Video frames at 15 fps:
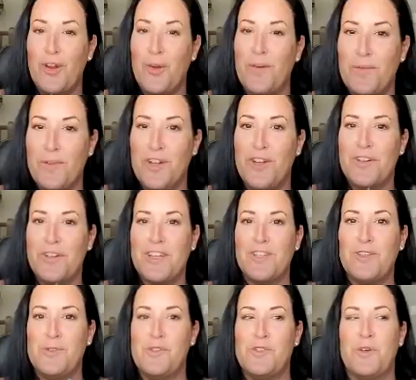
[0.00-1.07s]
know what? Renew can
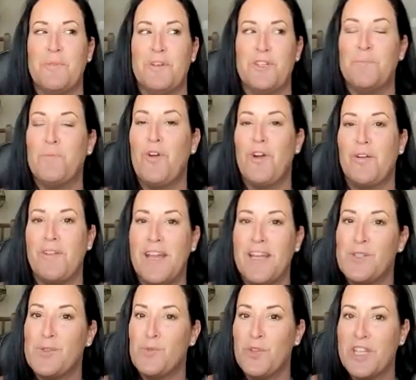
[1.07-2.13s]
do so much more, right? It's